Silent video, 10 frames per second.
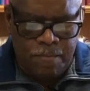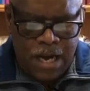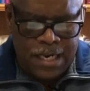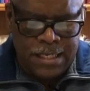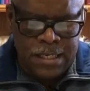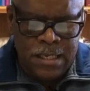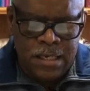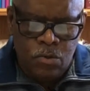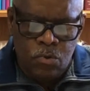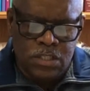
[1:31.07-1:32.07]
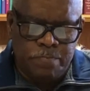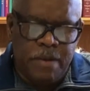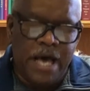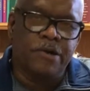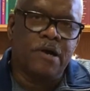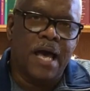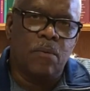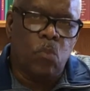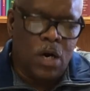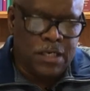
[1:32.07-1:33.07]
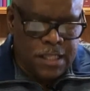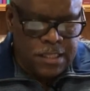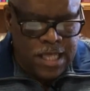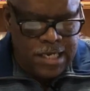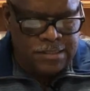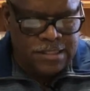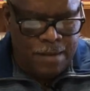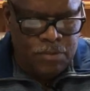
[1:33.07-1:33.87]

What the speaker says: who is better at one of the things I'm good at,